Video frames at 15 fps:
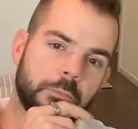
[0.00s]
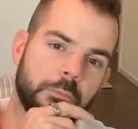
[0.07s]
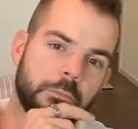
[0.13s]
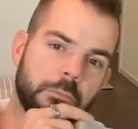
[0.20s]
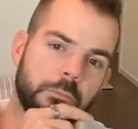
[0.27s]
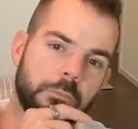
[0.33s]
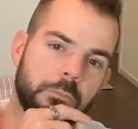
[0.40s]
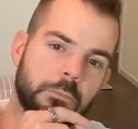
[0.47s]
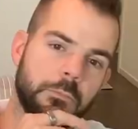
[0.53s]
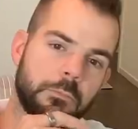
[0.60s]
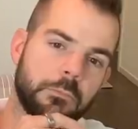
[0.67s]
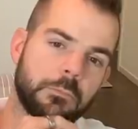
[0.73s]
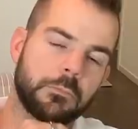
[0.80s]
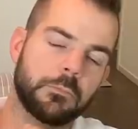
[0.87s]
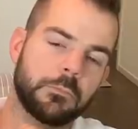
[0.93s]

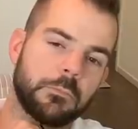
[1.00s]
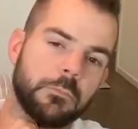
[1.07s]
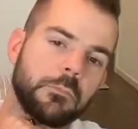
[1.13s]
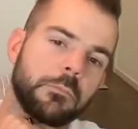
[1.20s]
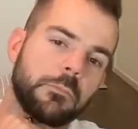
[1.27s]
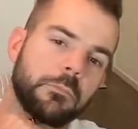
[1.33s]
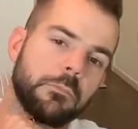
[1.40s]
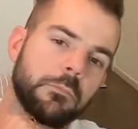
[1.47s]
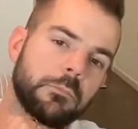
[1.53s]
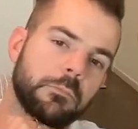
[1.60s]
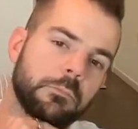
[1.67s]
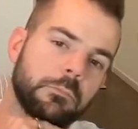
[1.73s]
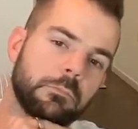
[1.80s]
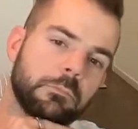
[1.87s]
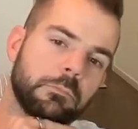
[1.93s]

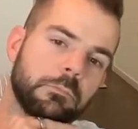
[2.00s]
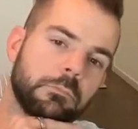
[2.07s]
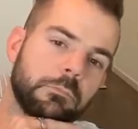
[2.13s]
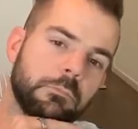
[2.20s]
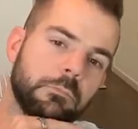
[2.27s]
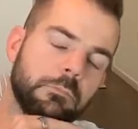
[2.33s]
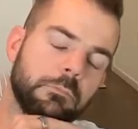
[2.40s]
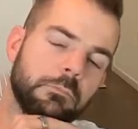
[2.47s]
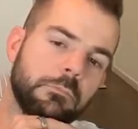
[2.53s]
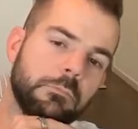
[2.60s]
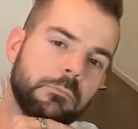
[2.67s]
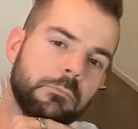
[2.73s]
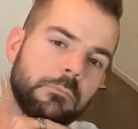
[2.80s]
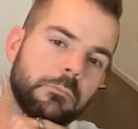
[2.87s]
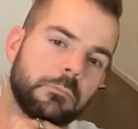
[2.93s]

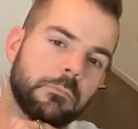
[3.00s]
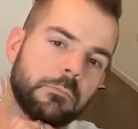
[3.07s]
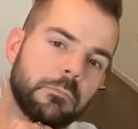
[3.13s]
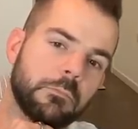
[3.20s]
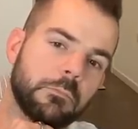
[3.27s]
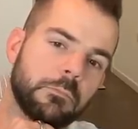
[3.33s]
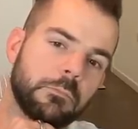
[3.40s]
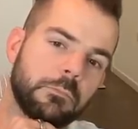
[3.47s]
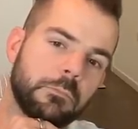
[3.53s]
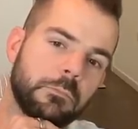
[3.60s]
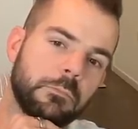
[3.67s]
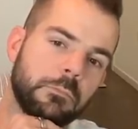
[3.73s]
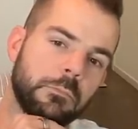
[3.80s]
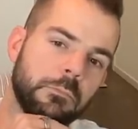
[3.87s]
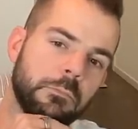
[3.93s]

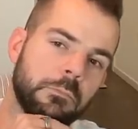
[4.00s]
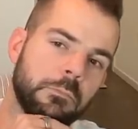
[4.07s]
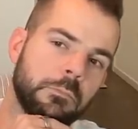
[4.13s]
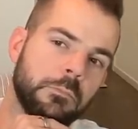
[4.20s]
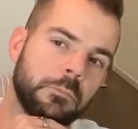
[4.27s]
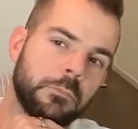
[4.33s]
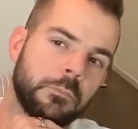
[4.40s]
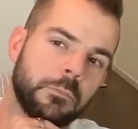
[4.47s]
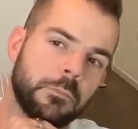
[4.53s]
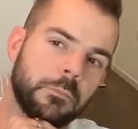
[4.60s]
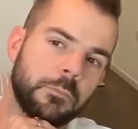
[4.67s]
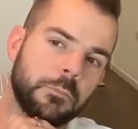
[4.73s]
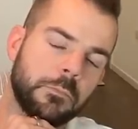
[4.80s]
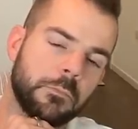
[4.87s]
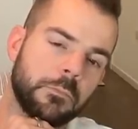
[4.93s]

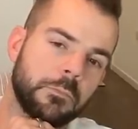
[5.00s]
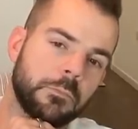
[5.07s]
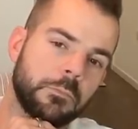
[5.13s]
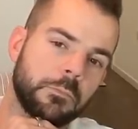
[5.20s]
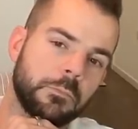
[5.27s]
The person shown says nothing.